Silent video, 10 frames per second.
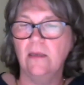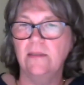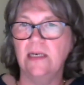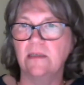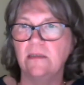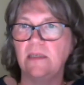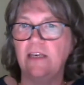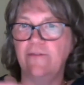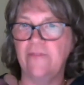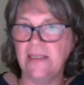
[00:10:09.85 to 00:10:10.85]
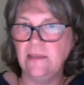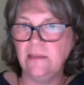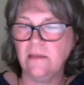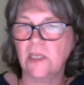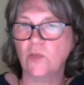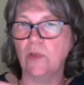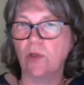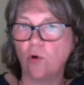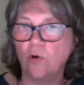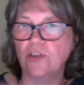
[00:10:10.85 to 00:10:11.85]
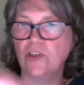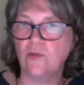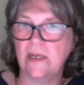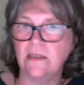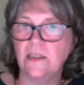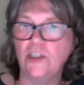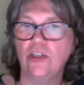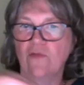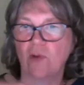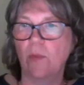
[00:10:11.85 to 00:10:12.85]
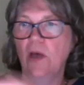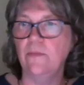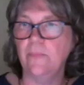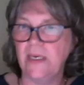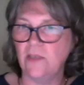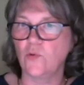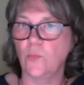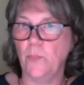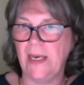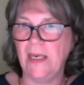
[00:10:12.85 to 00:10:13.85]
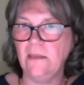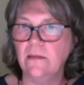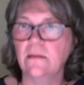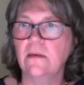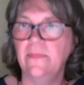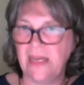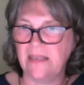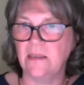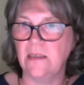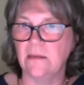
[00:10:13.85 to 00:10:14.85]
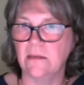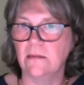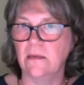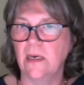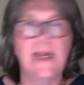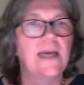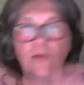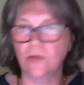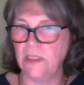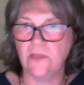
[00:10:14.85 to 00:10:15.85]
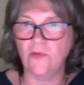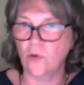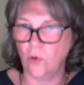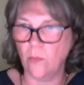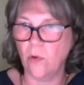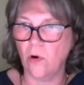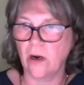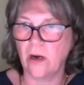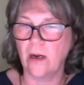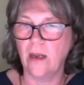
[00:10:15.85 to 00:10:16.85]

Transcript: there's an event that will cause a transition from unpaid to paid, and that's it. And I don't need to know more.